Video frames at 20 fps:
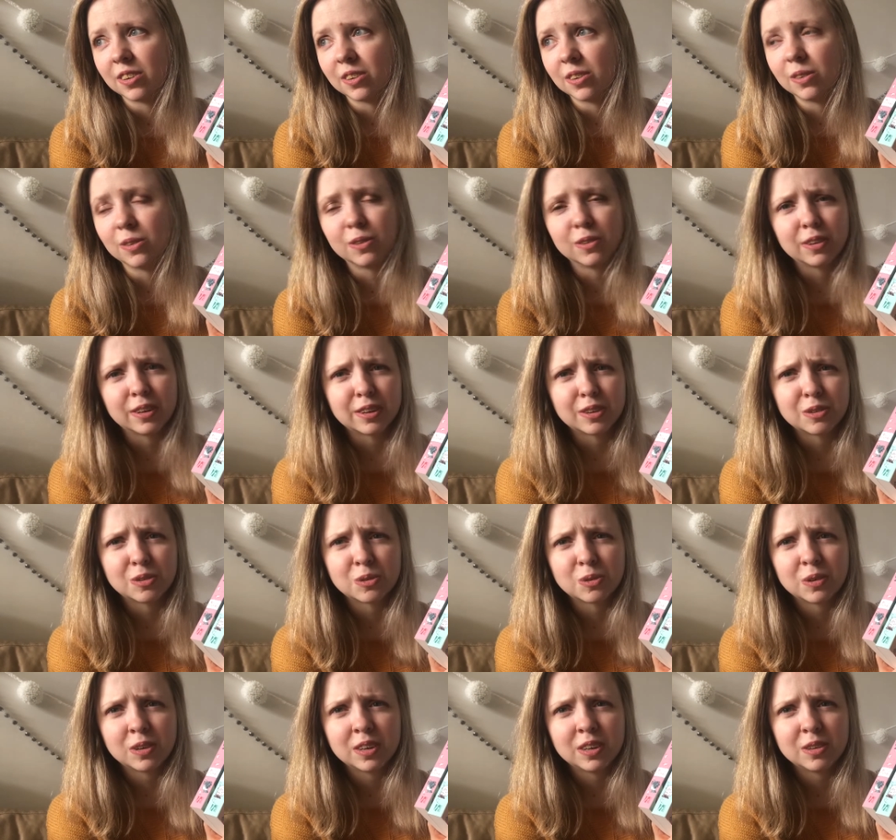like
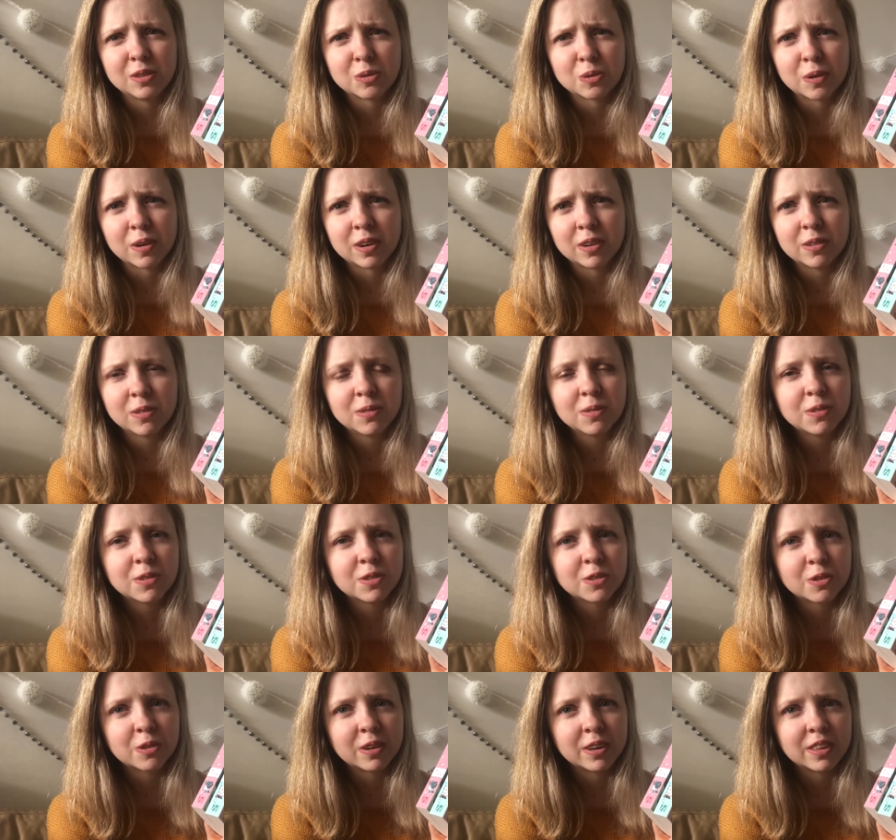2012 or
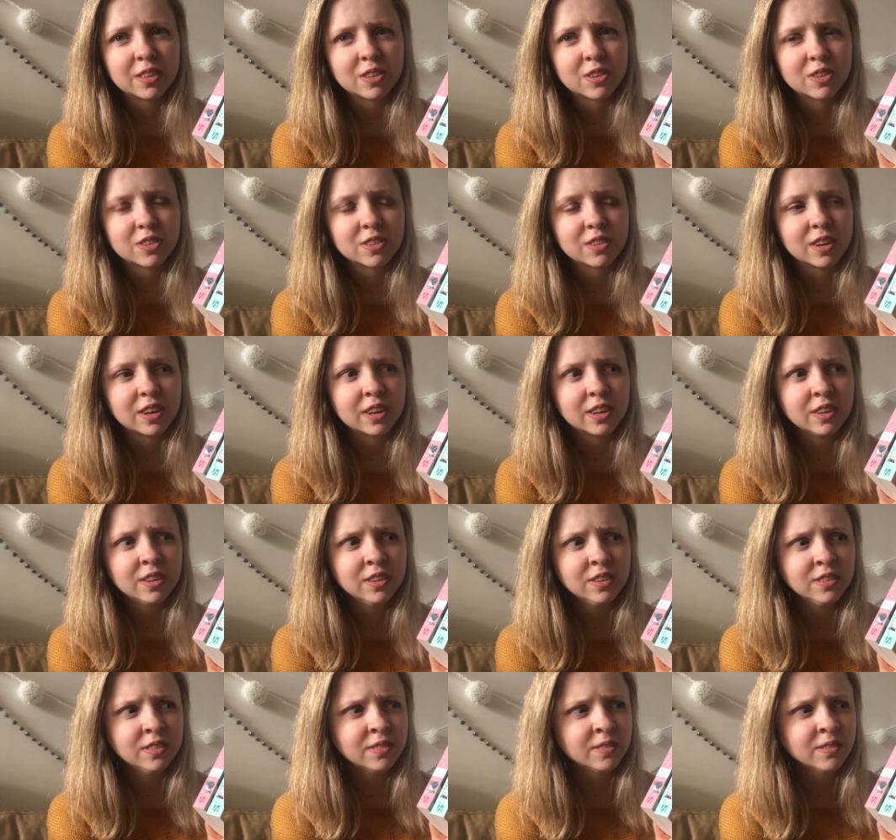2013.